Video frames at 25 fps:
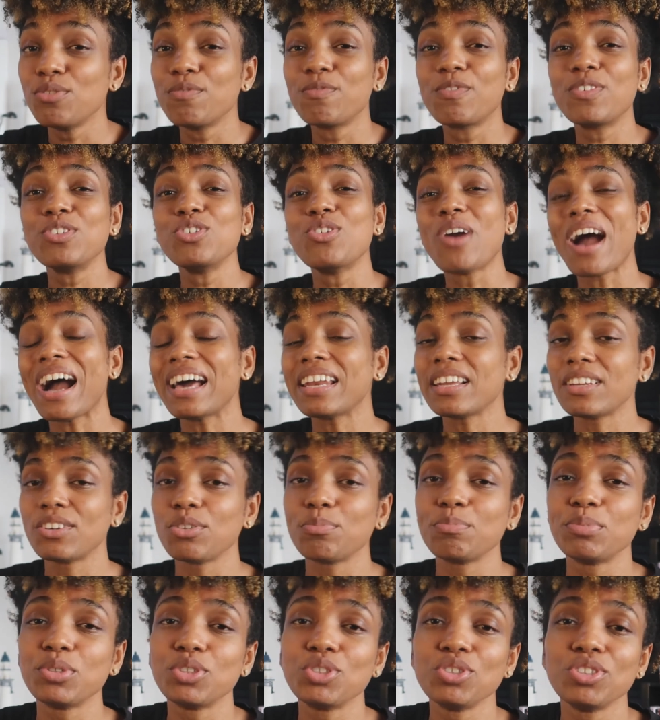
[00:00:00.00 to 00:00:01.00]
You had
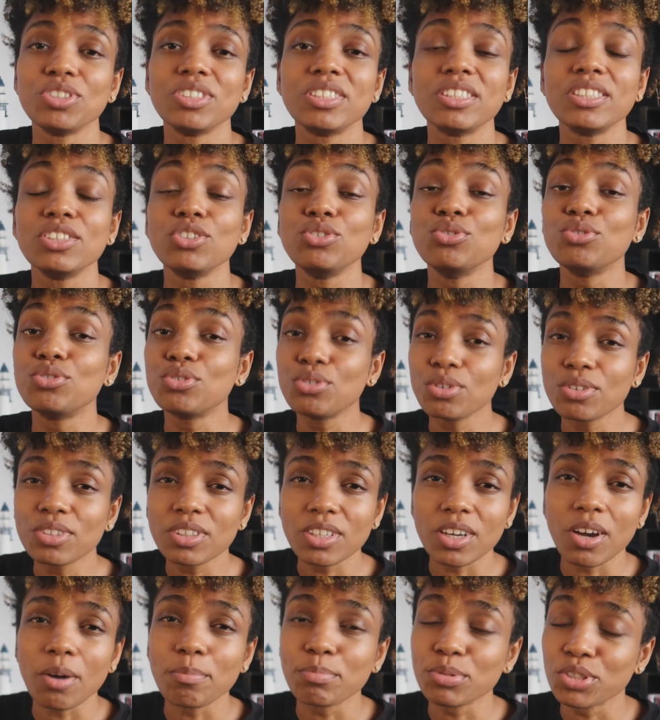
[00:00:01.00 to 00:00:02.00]
an opportunity, you
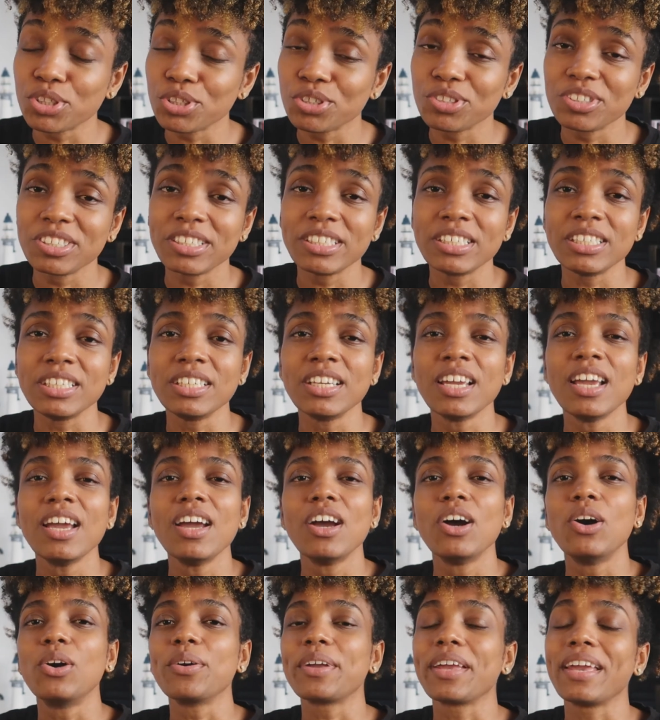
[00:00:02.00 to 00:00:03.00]
took the opportunity,
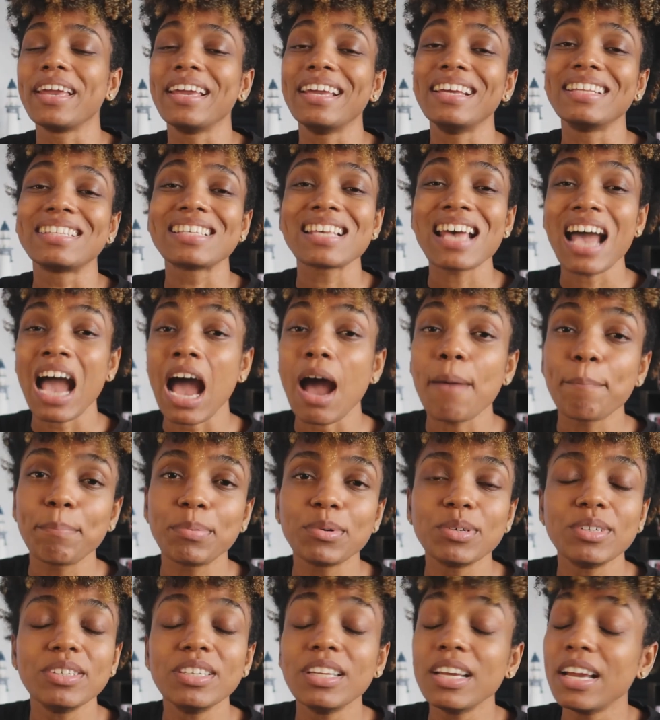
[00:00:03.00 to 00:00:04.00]
okay? It's
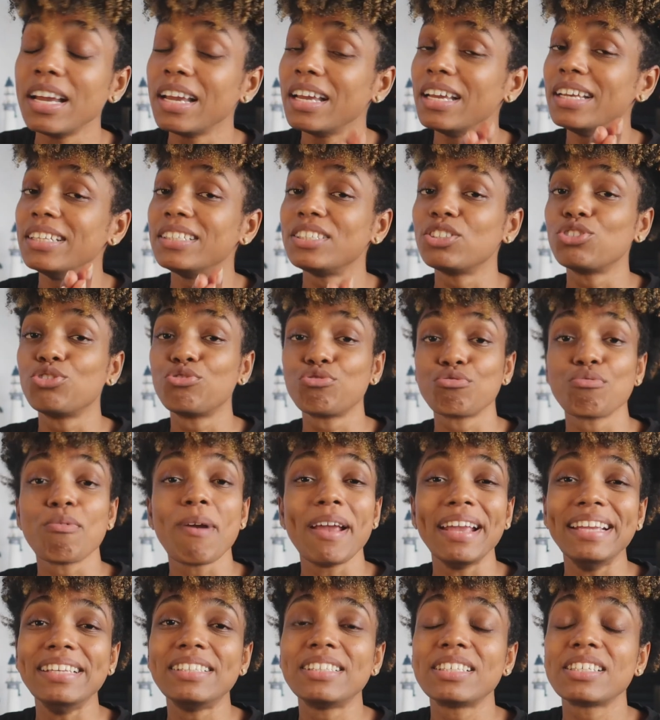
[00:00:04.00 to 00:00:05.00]
happened, it's
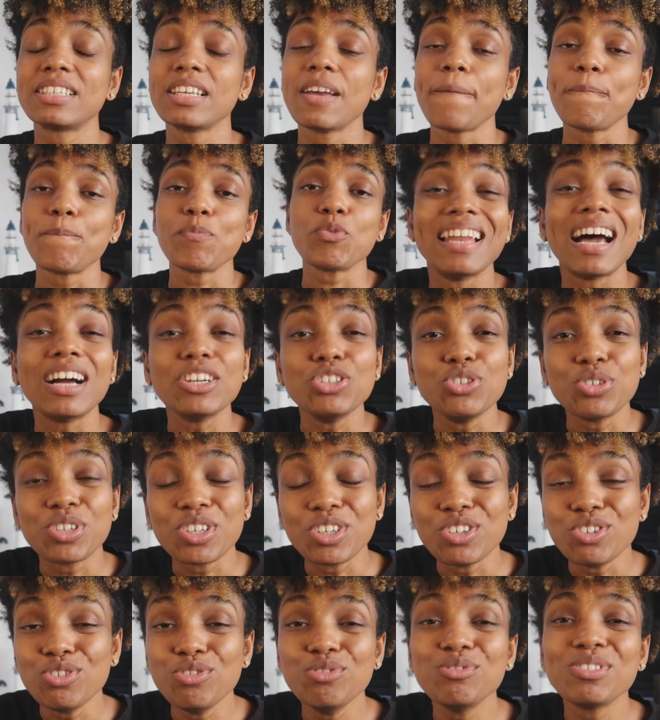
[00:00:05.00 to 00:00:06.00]
great. Now you
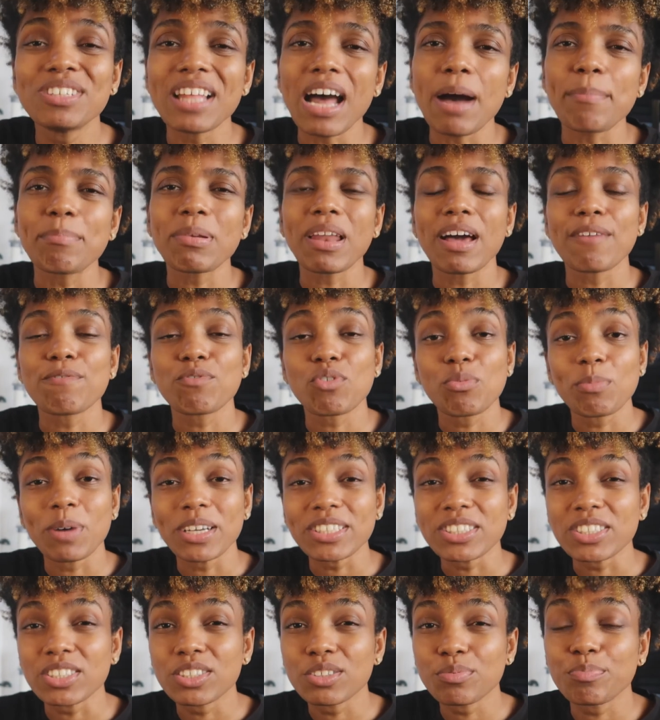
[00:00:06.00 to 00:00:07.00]
can use that
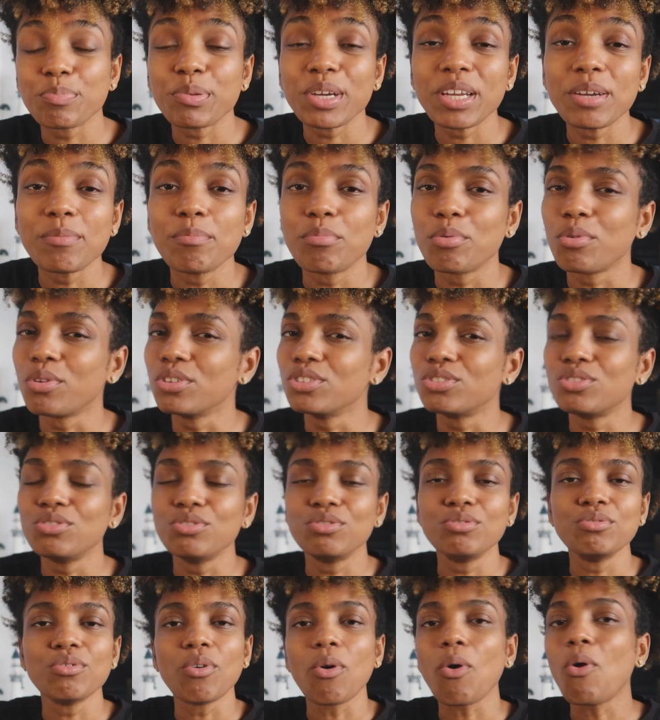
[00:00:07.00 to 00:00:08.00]
platform as a springboard
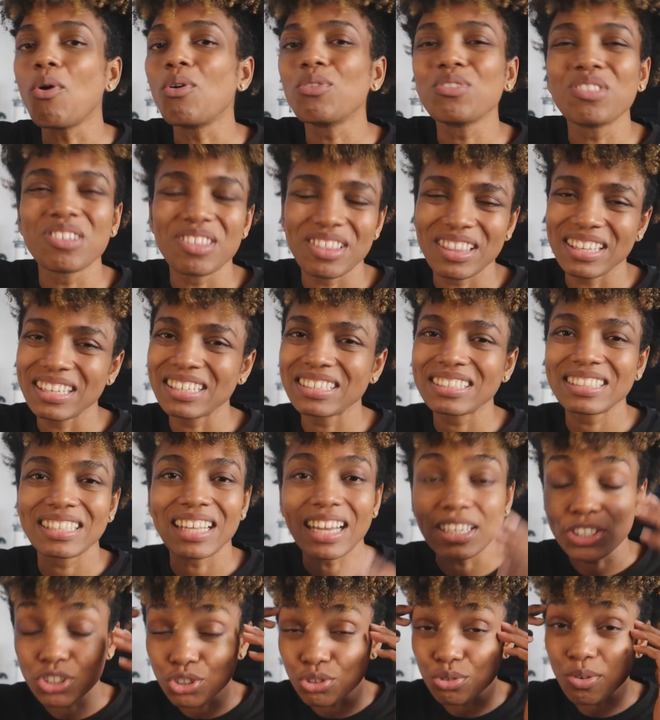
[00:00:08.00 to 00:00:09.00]
to do all the
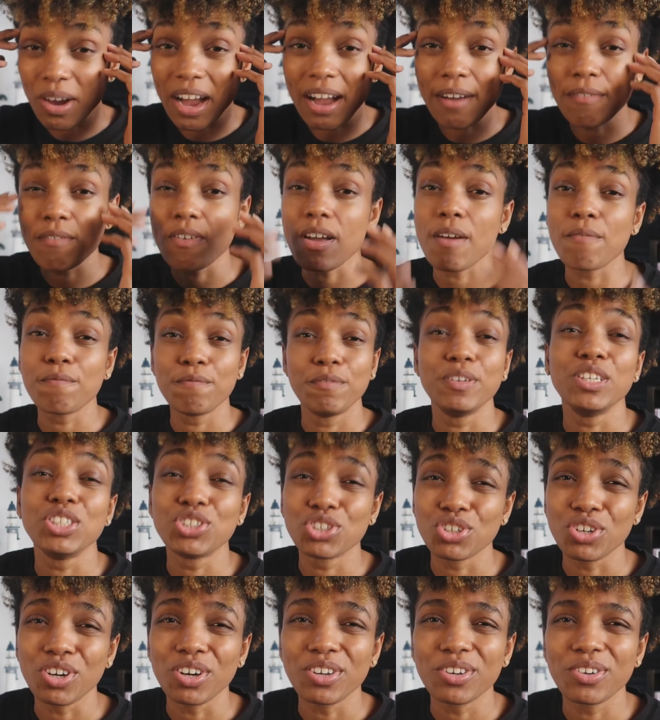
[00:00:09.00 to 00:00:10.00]
things that you have
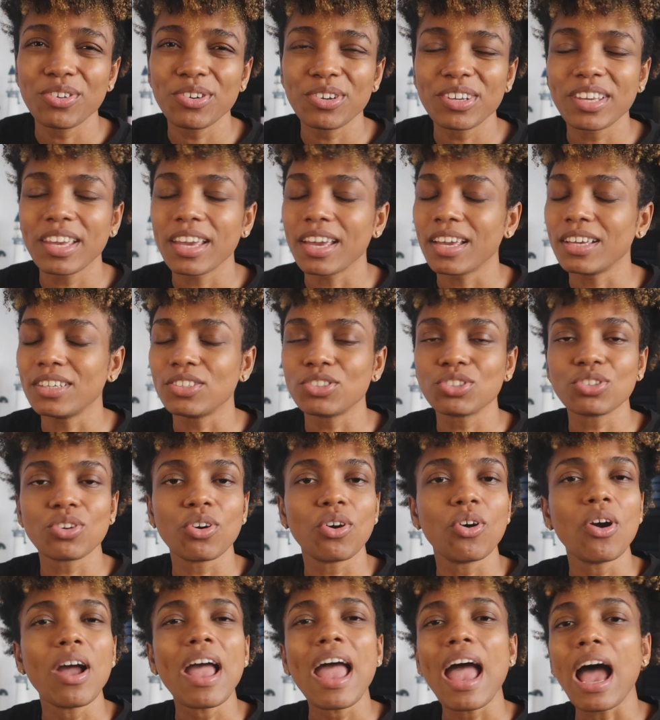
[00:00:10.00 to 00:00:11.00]
visioned, okay?
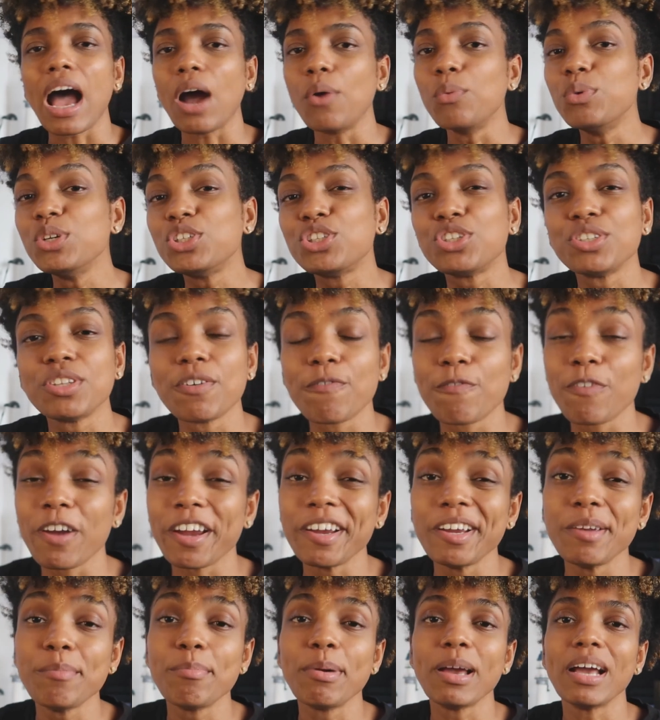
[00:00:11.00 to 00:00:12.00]
So I wish you the
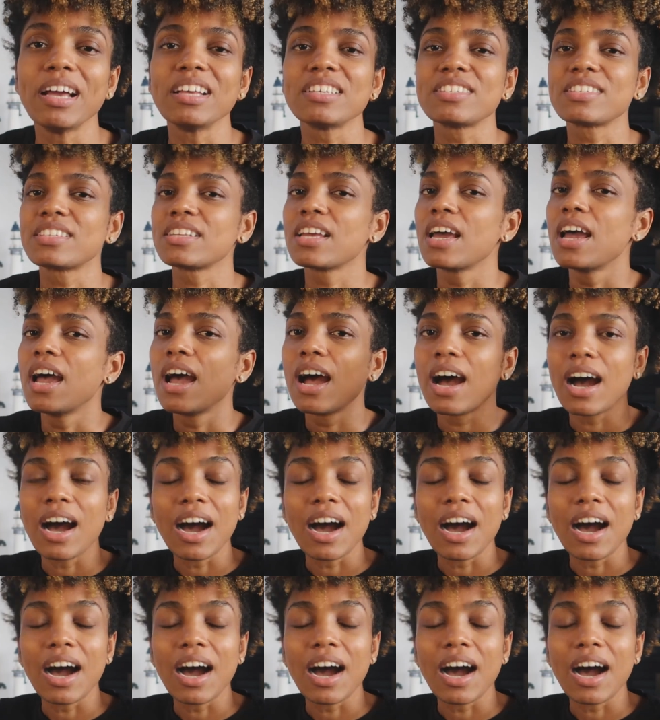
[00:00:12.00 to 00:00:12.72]
very best.